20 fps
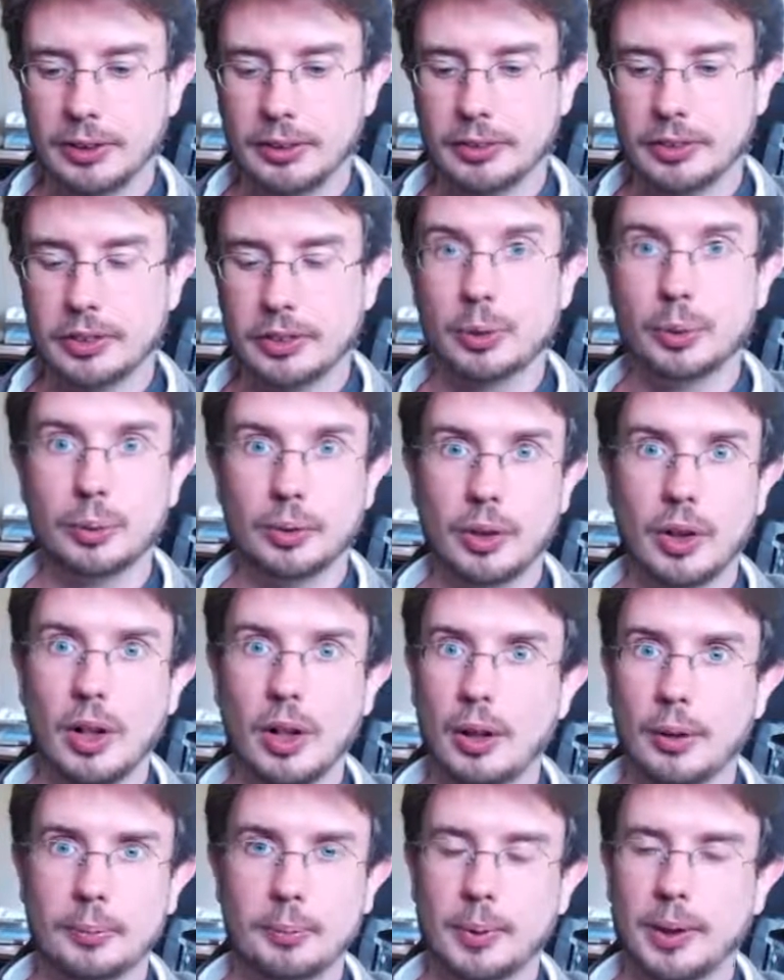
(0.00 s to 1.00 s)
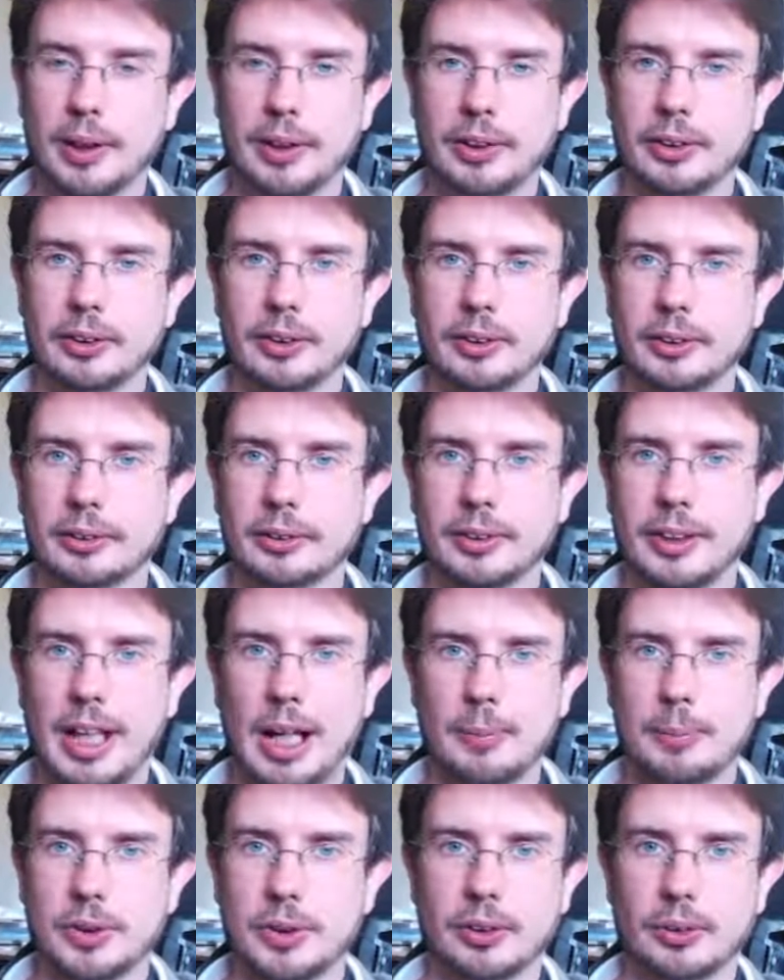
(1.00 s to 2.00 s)
Do not play your
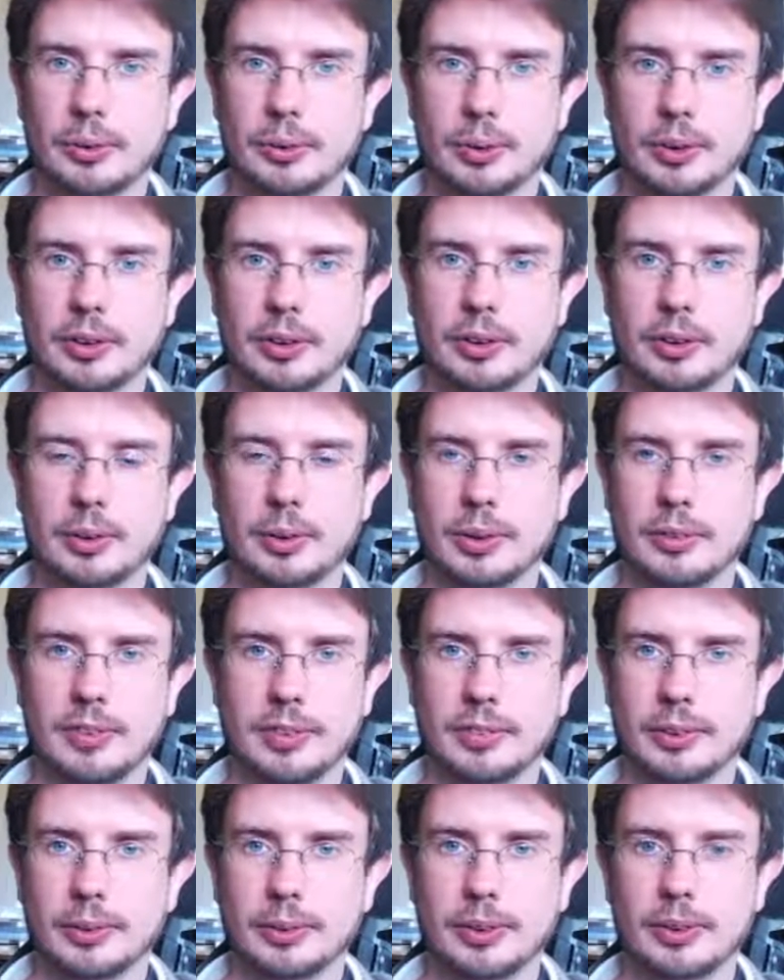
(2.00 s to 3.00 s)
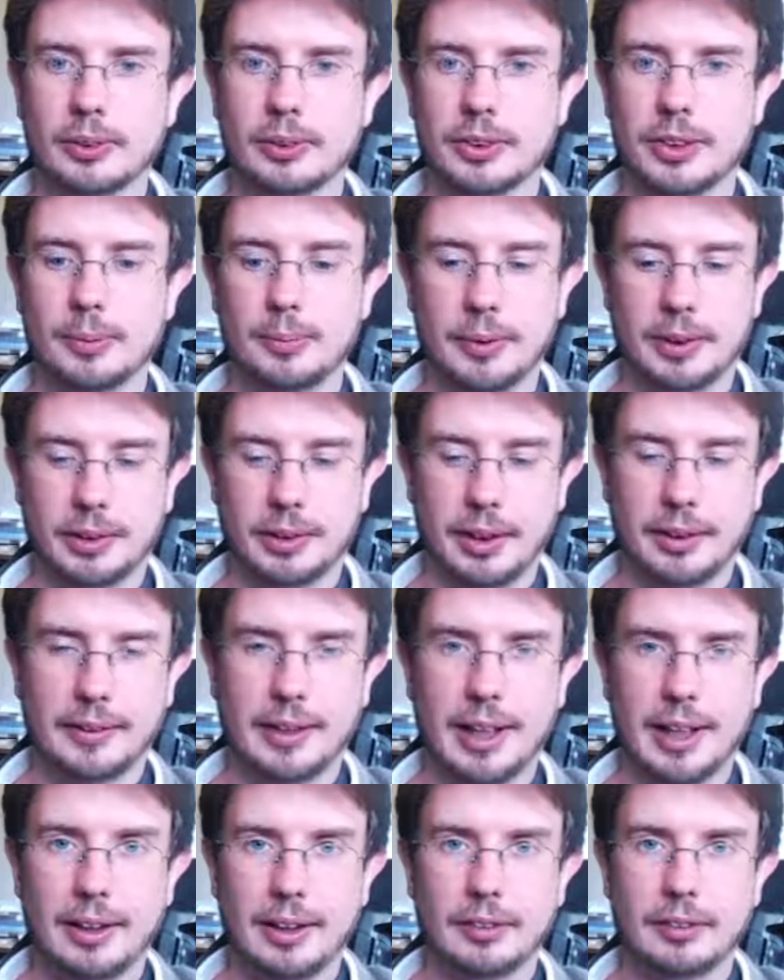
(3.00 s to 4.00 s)
Capture or Cocoon of Evolution or something like
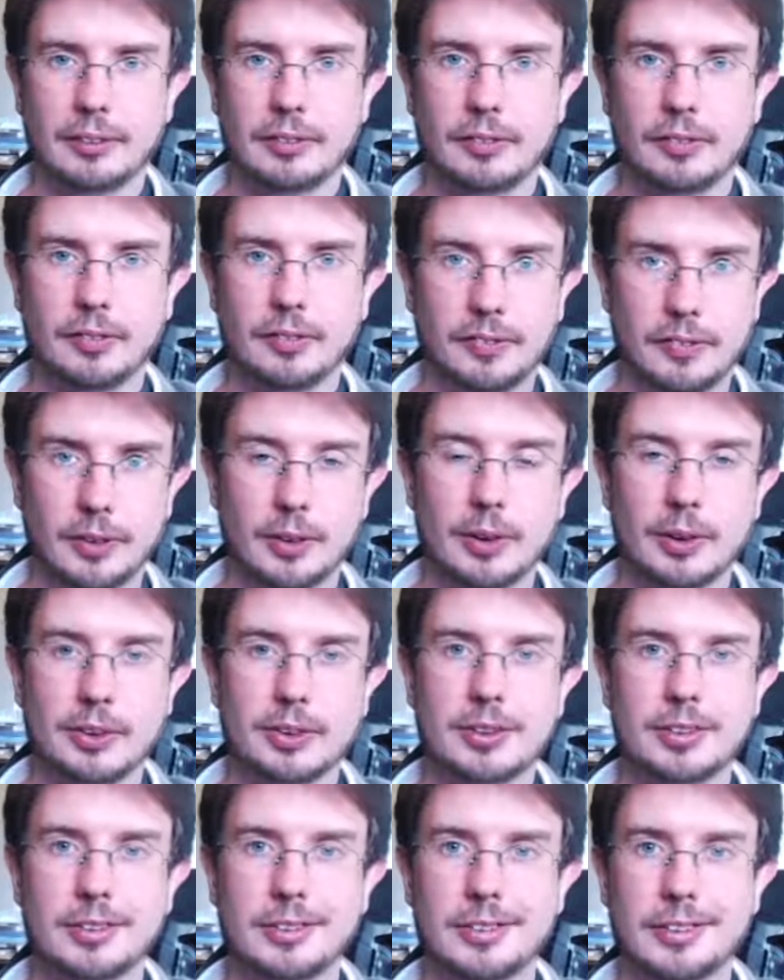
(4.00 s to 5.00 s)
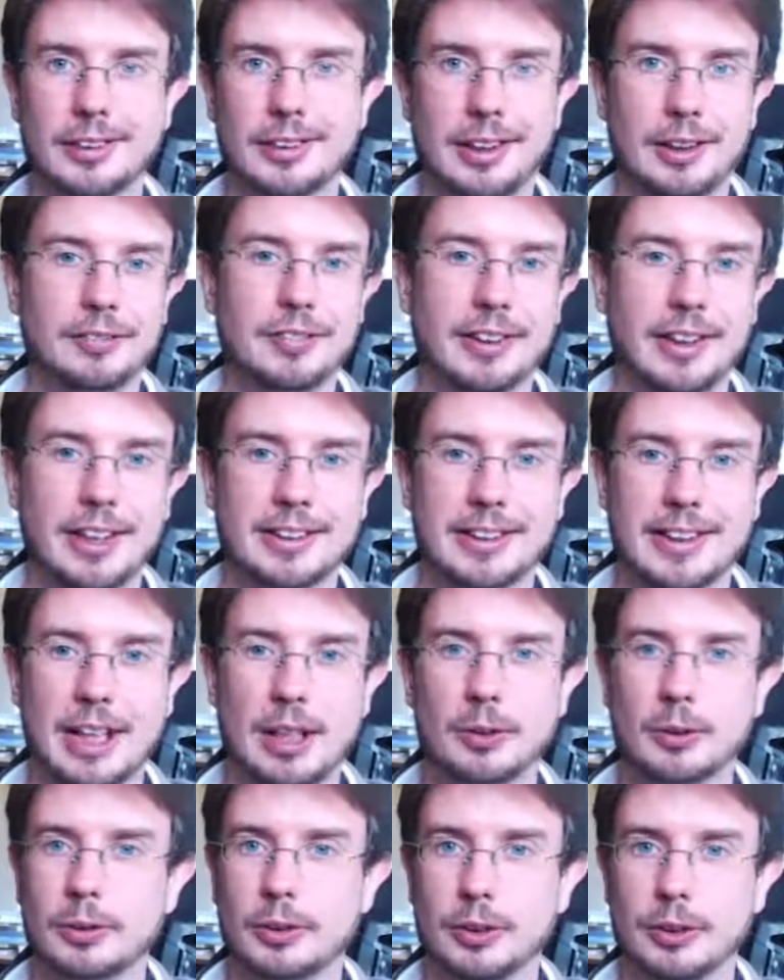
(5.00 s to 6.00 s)
that first. If it gets
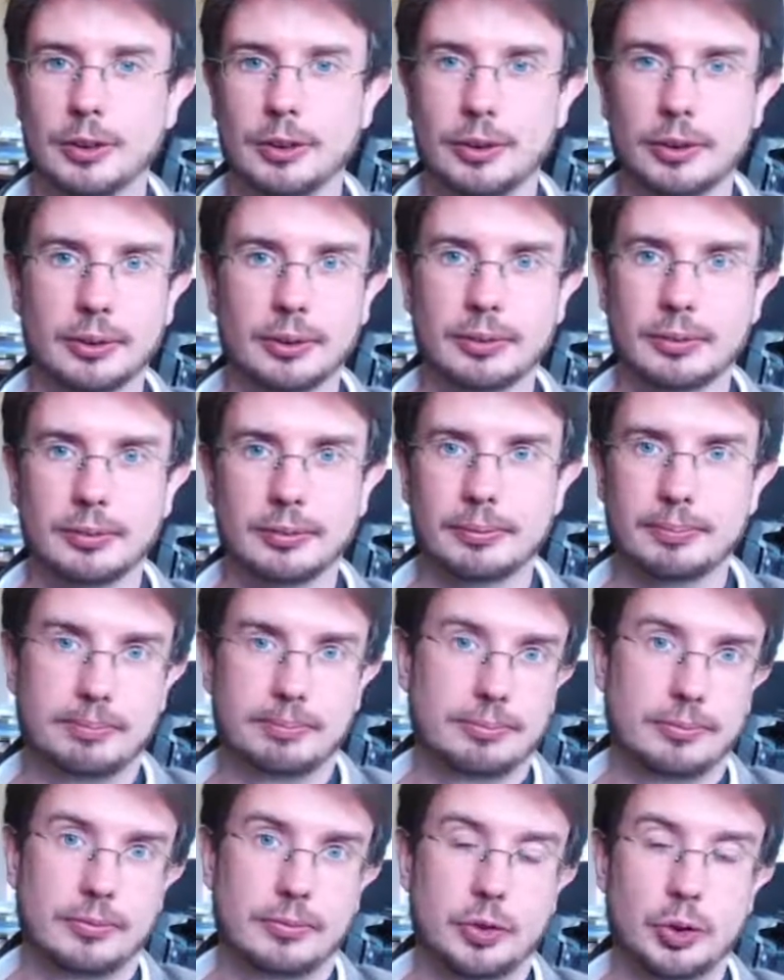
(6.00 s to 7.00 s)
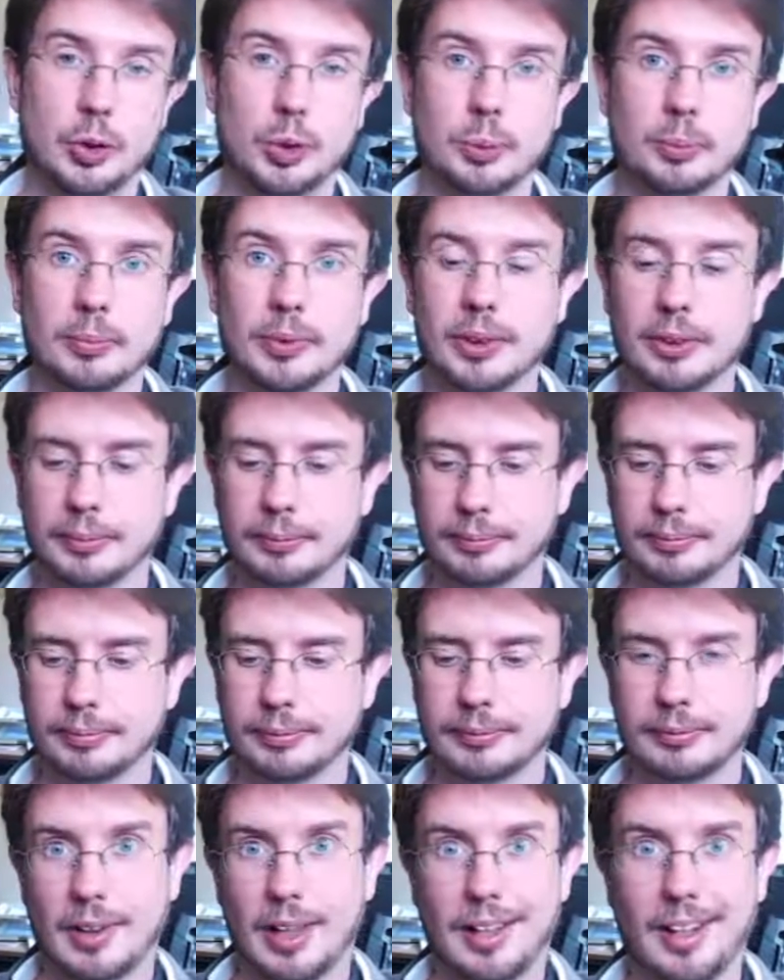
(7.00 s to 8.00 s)
countered, you're doomed.
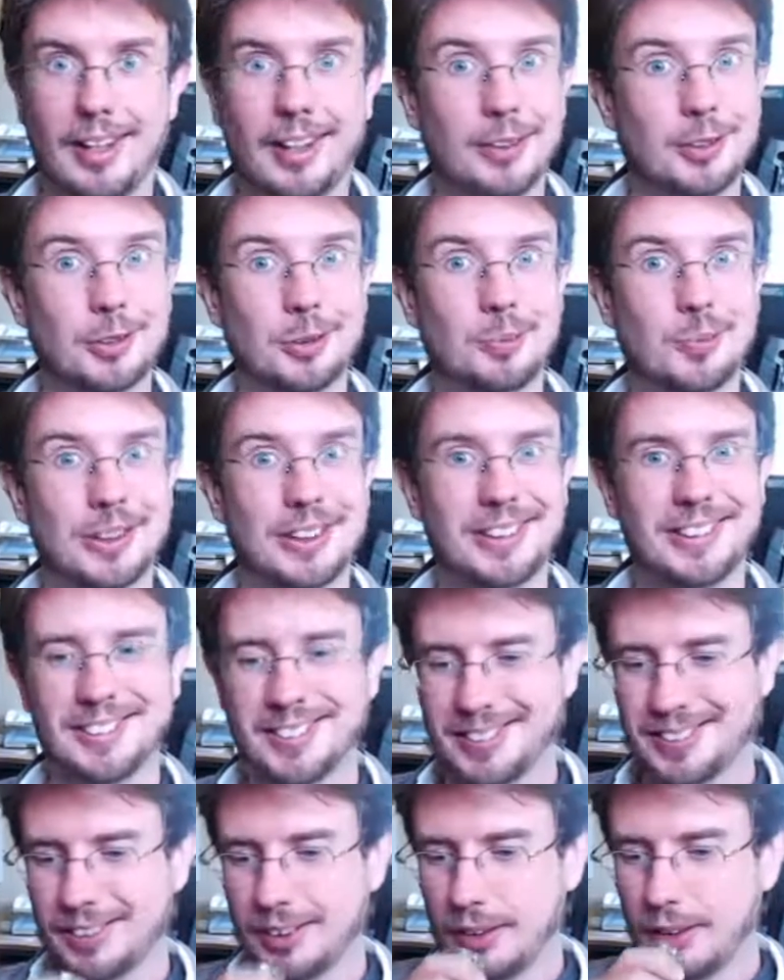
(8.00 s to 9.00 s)
Aha, Doom machines.